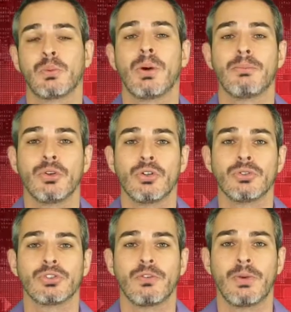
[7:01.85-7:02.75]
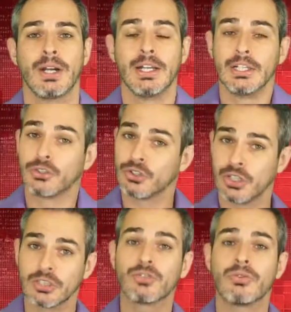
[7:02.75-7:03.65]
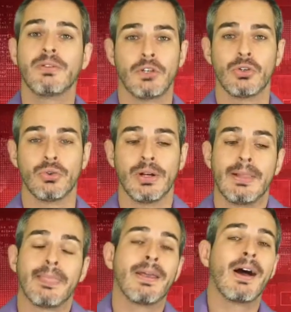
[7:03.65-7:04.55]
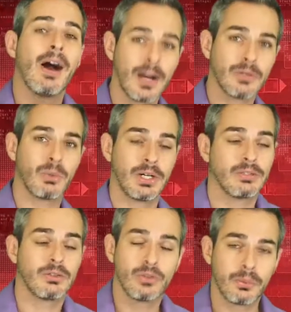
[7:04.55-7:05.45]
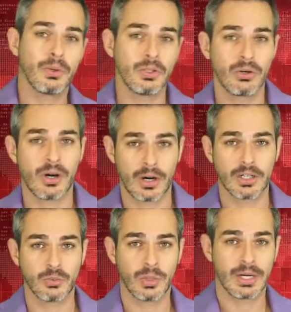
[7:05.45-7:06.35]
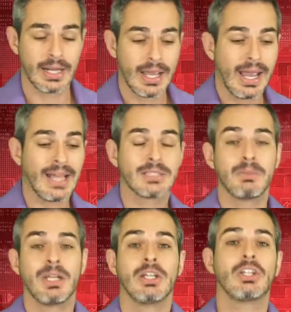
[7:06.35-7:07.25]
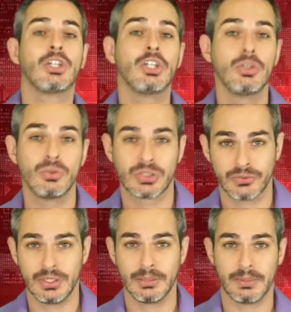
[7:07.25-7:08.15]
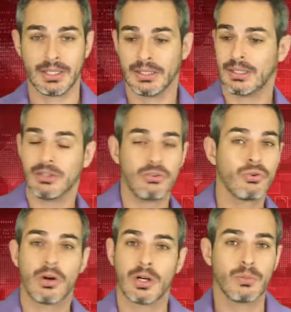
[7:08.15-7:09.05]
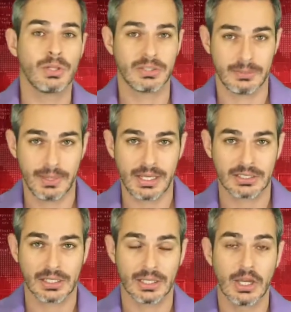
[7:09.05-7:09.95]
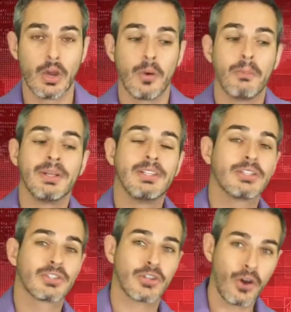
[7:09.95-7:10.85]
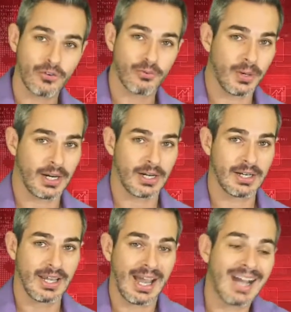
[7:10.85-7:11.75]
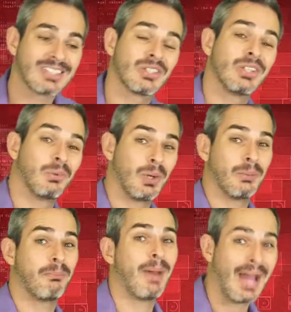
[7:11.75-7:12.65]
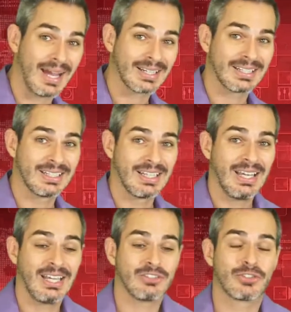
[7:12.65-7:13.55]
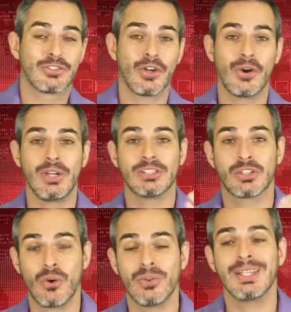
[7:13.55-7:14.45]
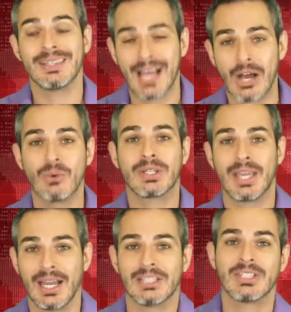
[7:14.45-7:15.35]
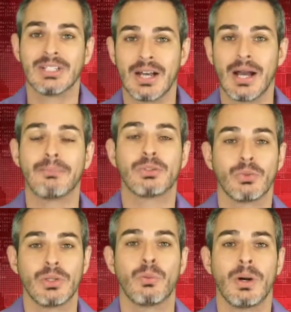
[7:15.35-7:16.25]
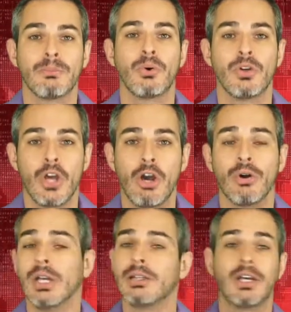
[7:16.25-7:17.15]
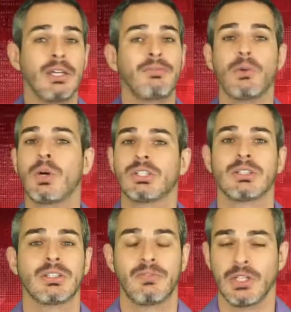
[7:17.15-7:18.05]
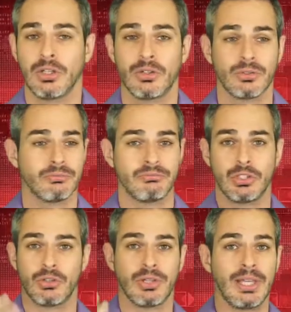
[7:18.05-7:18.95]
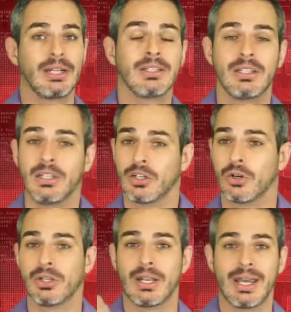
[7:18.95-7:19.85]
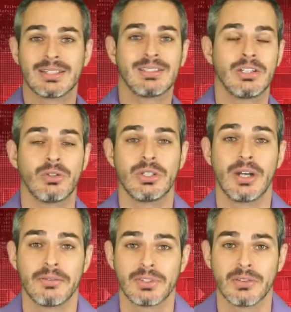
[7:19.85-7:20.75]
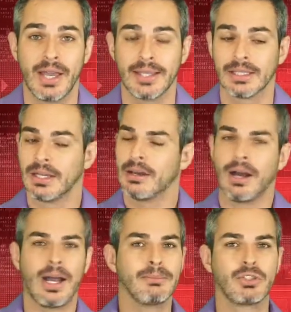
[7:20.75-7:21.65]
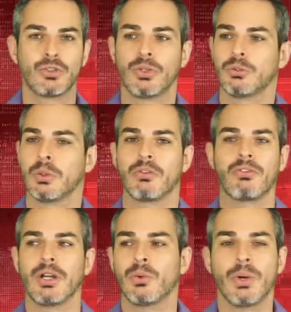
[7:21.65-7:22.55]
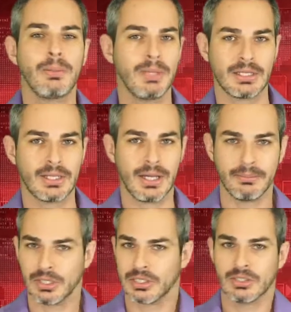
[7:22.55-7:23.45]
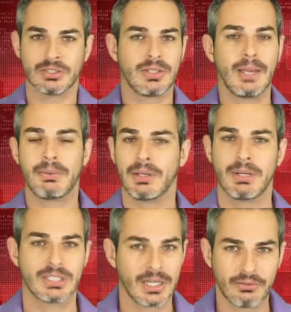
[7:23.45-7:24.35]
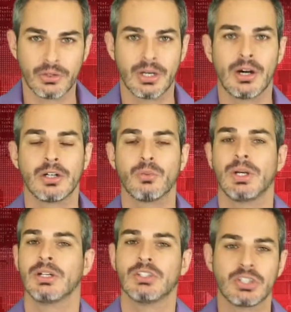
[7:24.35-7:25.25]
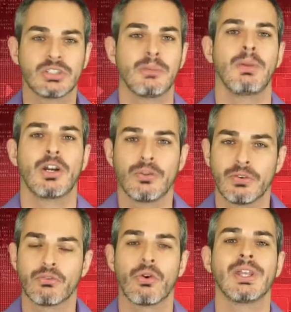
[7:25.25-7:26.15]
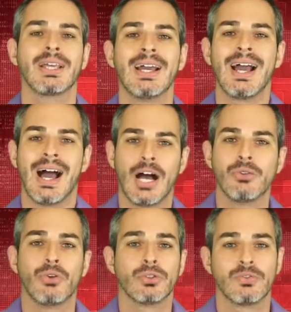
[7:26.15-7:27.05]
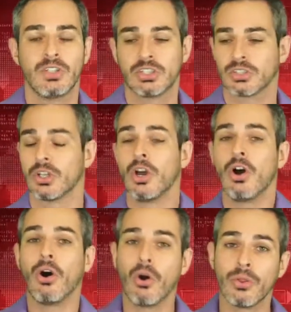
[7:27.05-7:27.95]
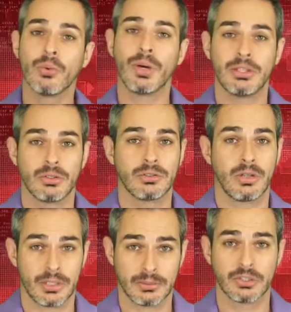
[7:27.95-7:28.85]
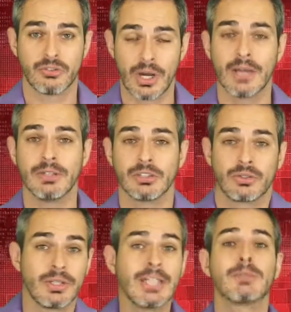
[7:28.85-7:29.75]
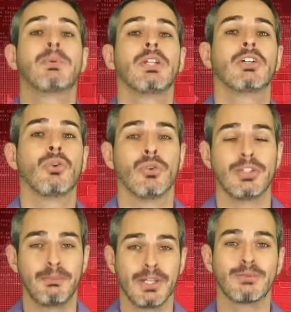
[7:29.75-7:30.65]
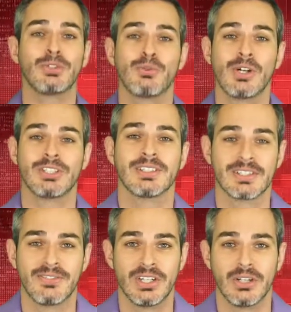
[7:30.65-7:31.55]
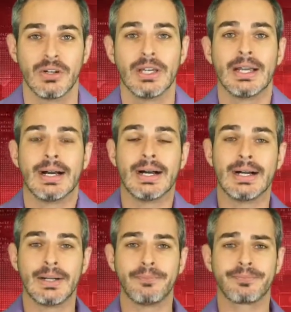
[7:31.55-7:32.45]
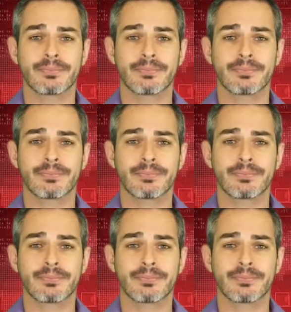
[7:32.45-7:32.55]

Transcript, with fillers: 1.0 software. So just to review, the hardware, the 2.0 hardware has made a huge leap and the new hardware is amazing, but the software actually went back. And so it's only now catching up to the 1.0. Now, if you're watching this video, you know, later in the year or the next year or year after that, I'm sure it will run away big time because they pretty much have all the hardware and it's just a matter of rolling out those features all the way to autonomous driving. So that's pretty cool. It depends when you're watching this video. Um,